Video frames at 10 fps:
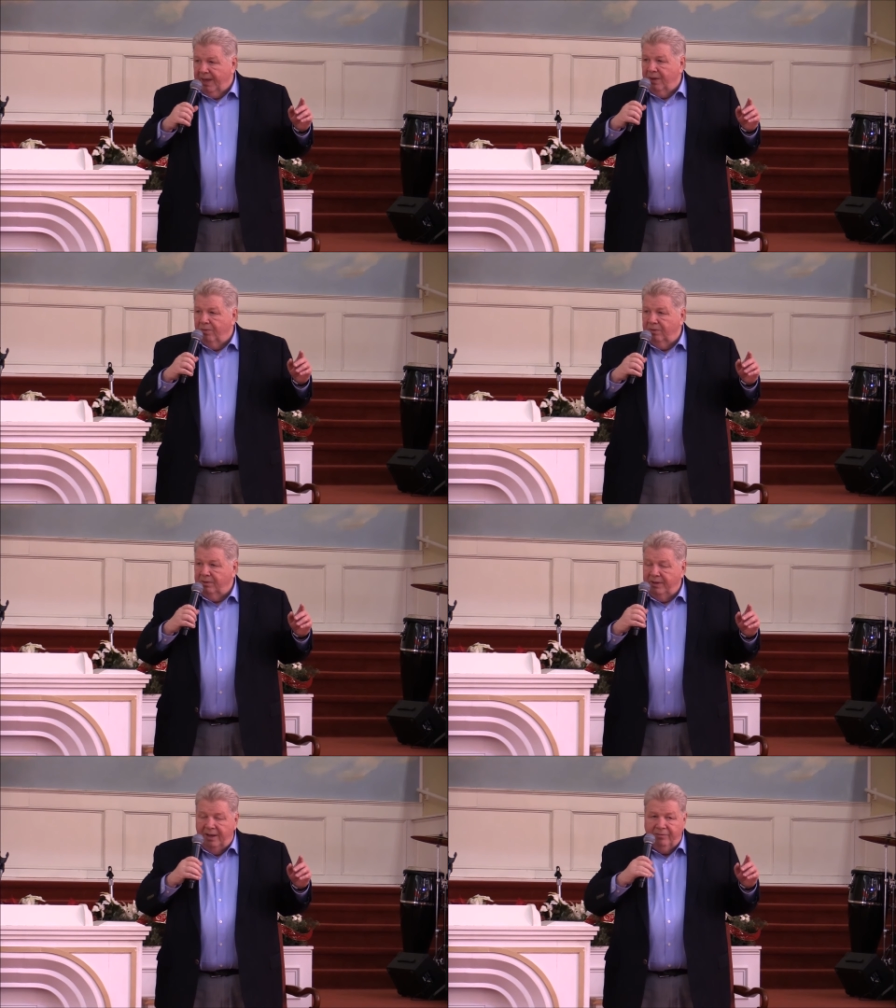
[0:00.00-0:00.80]
He
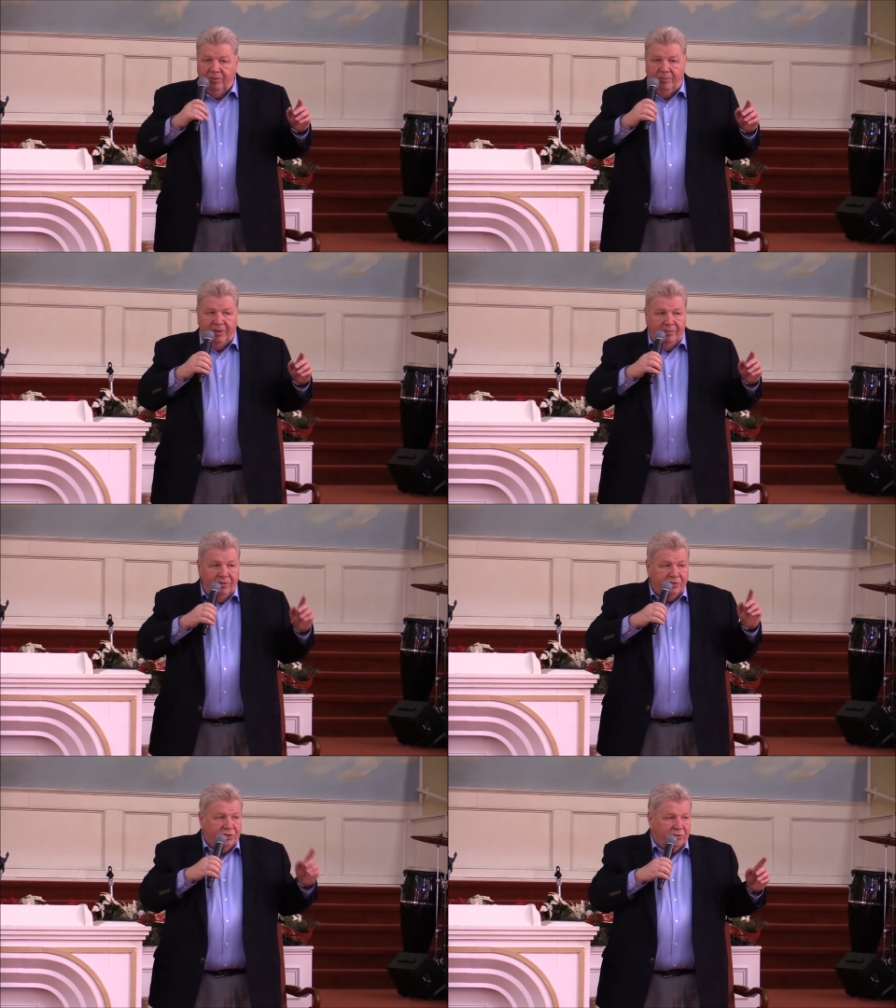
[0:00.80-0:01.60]
will never be
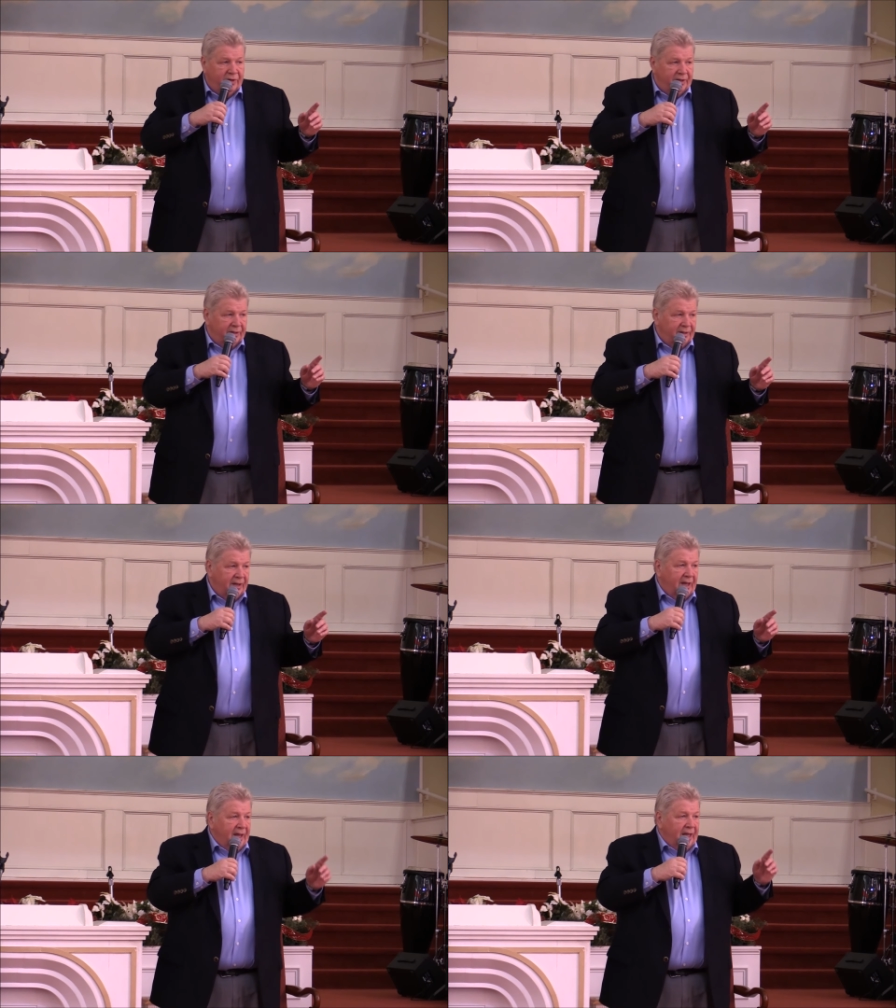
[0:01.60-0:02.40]

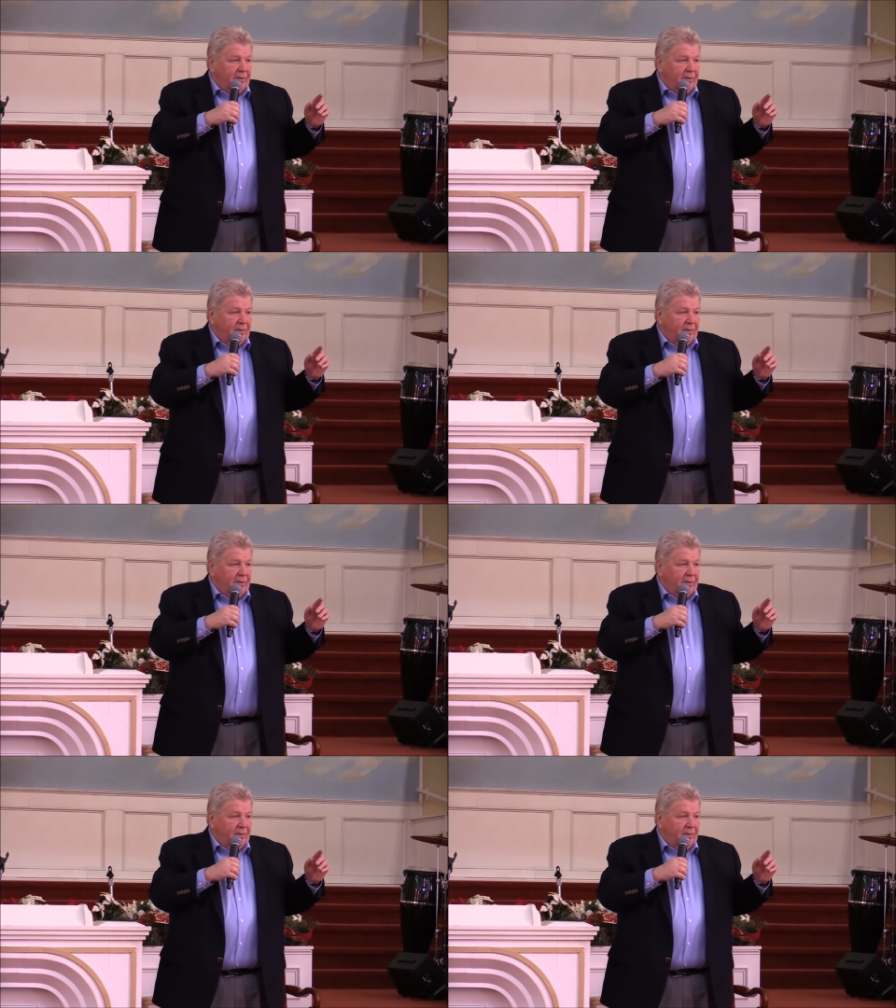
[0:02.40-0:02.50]
mistreated.